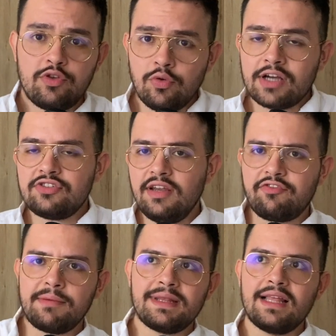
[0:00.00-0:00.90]
you actually
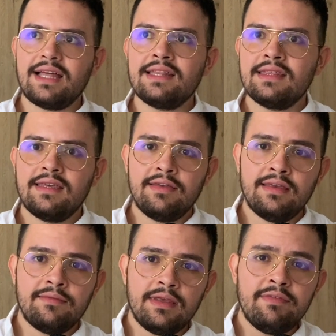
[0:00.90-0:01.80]
frame it like that,
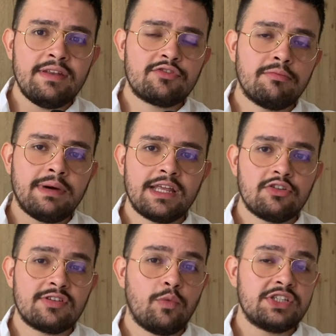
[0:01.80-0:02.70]
even if somebody
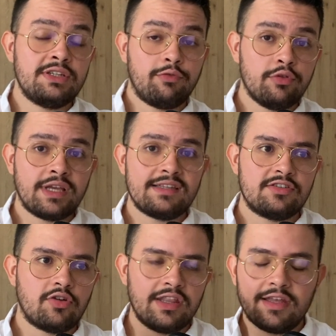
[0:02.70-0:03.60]
doesn't watch the full case
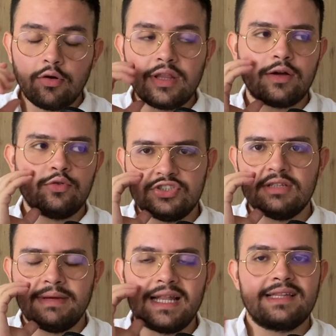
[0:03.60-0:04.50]
study, they go like, oh
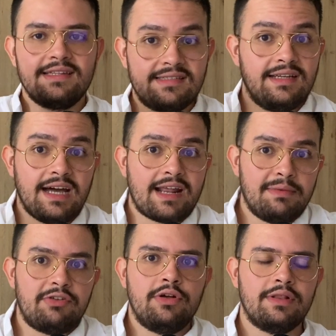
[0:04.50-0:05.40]
shit, man, like this gotta
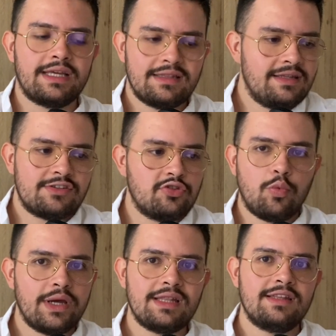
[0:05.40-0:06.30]
be real. Like there's no
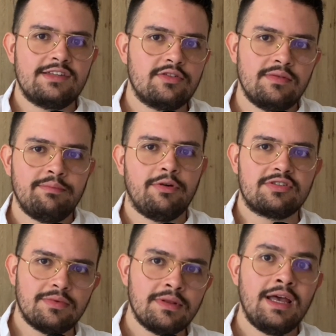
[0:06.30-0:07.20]
way that this is
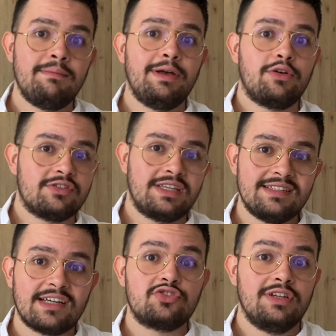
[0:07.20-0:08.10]
impossible, because
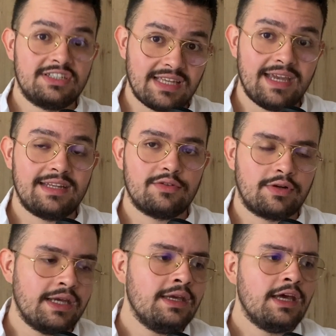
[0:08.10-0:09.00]
he's actually saying it,
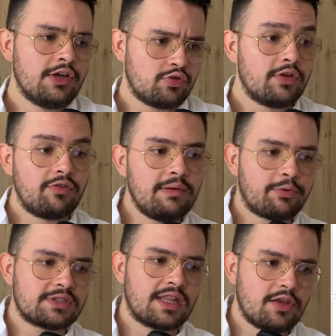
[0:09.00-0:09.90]
okay? So it's really
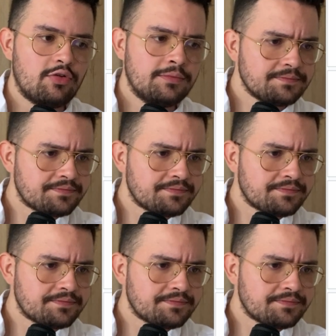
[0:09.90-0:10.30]
important that you